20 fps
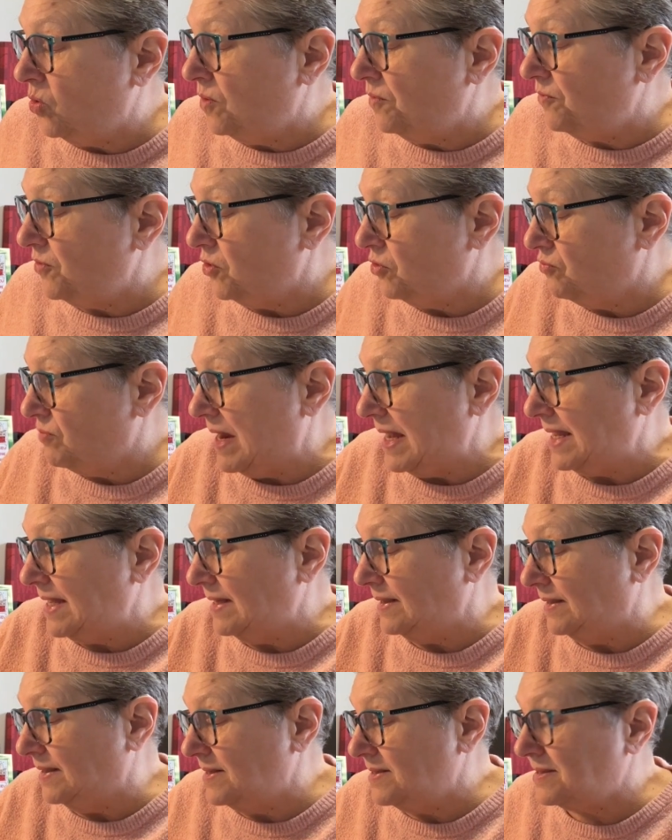if you're
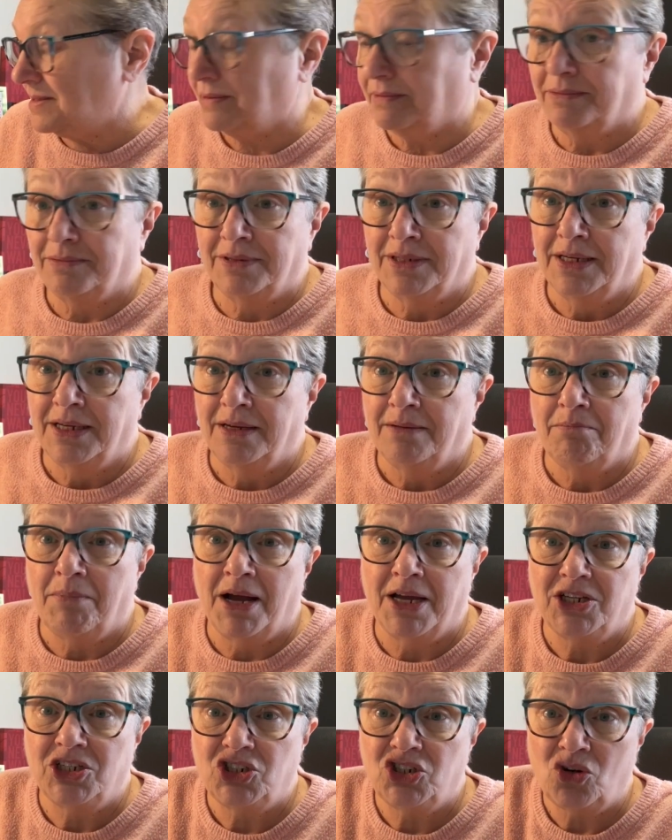regulars,
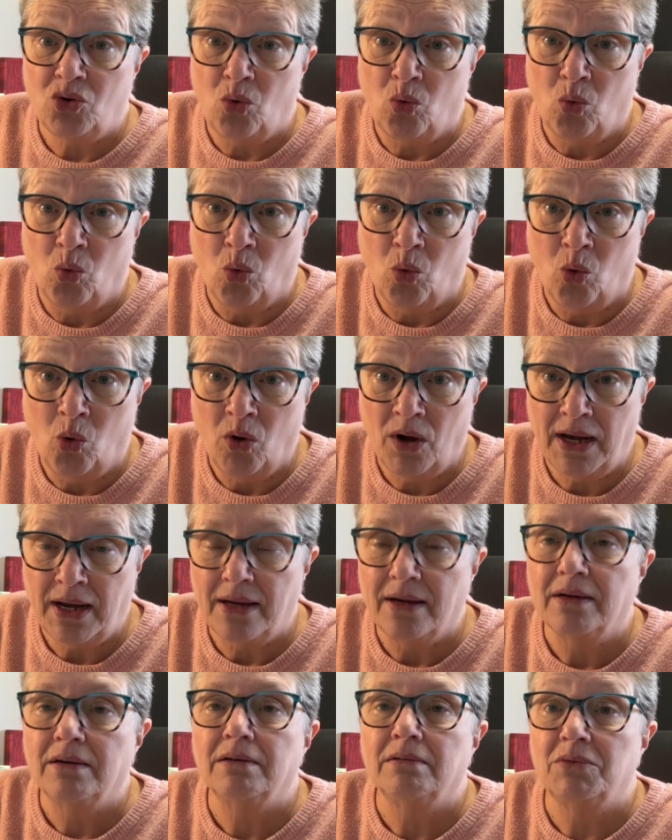my Sean
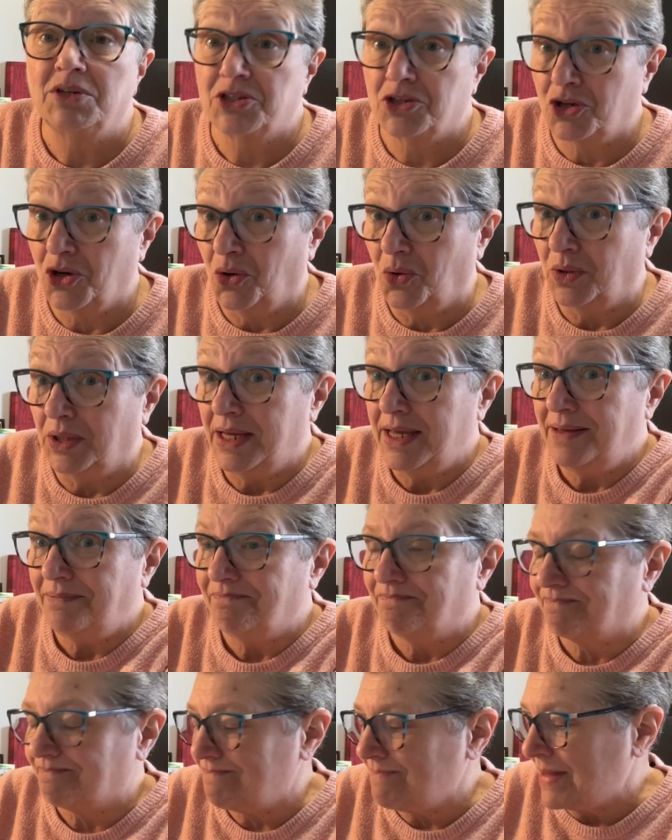was a goalie
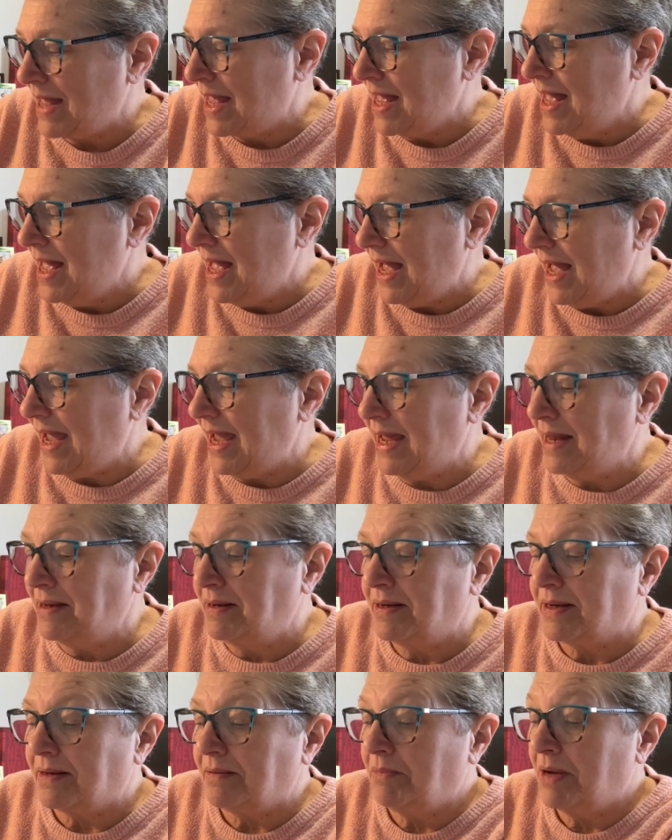
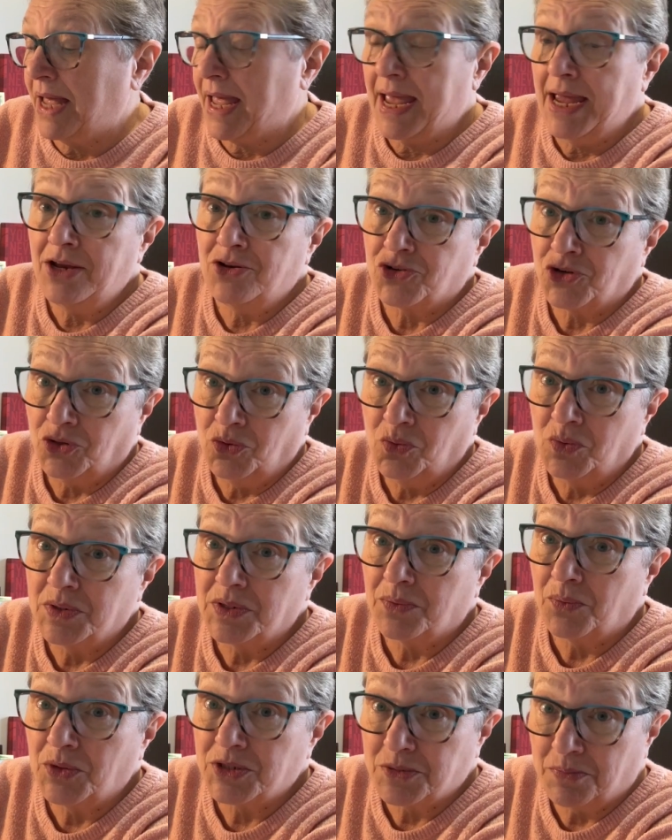and my Andrew
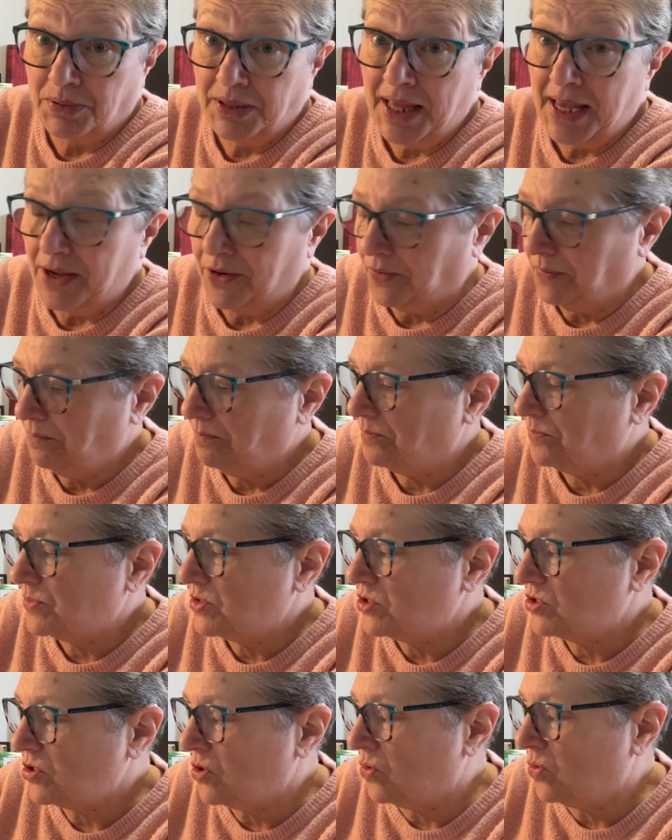was a player.
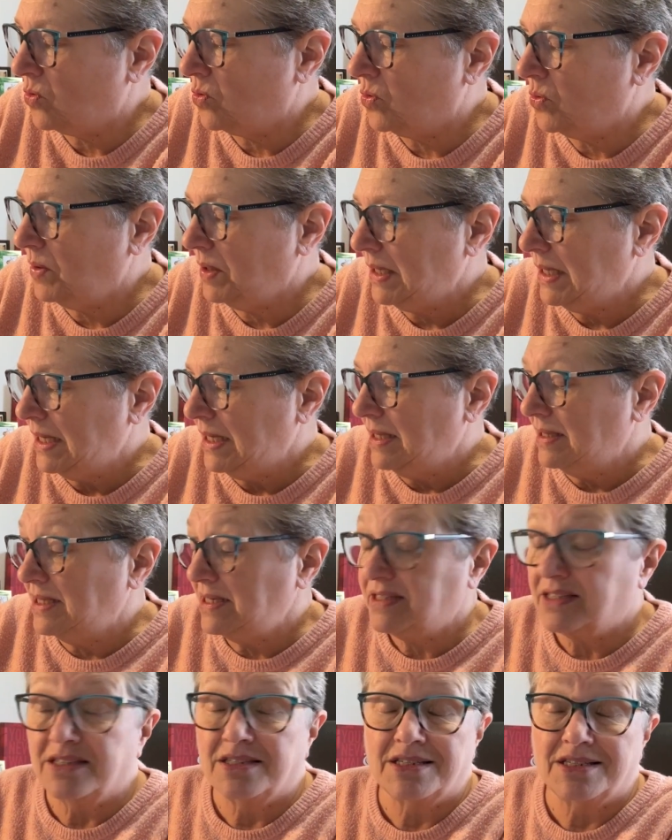So
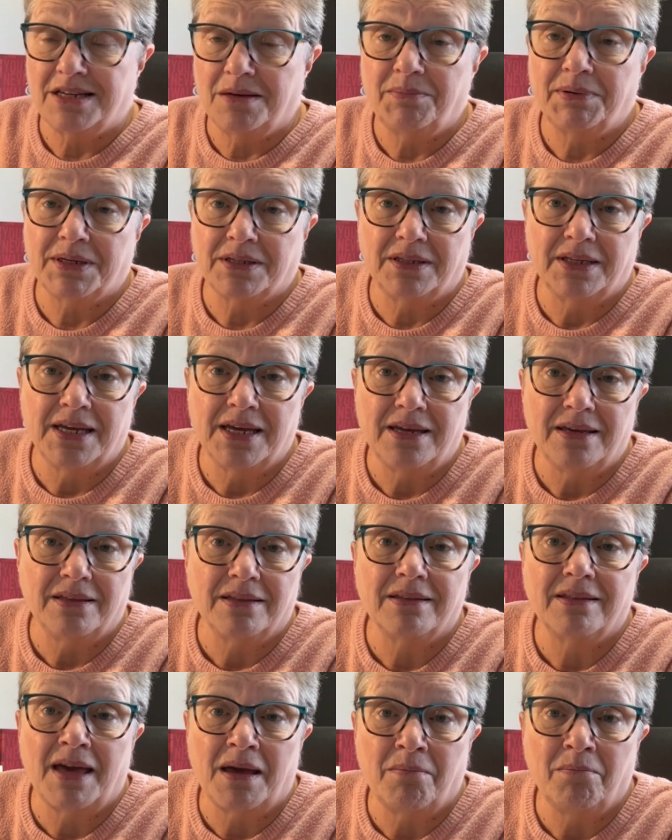this is typically
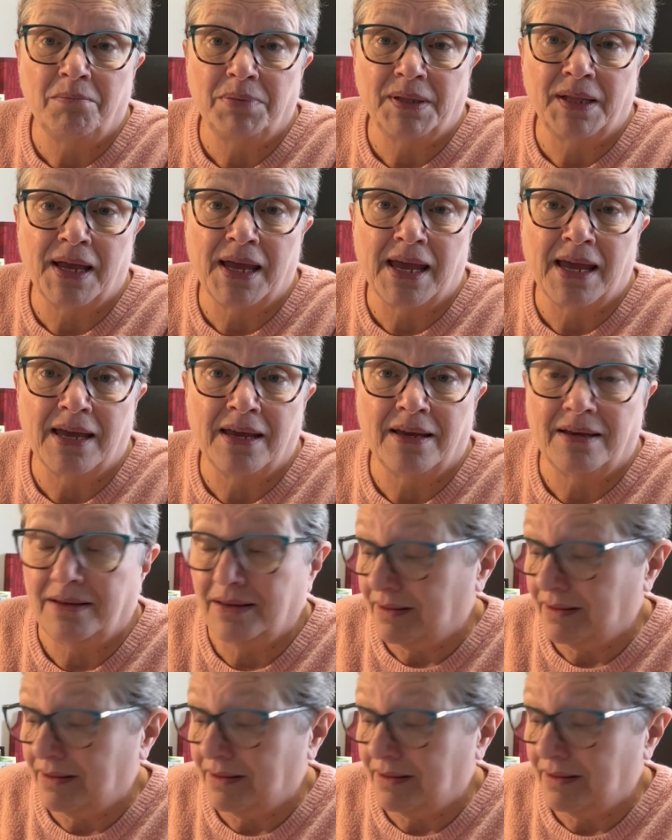them playing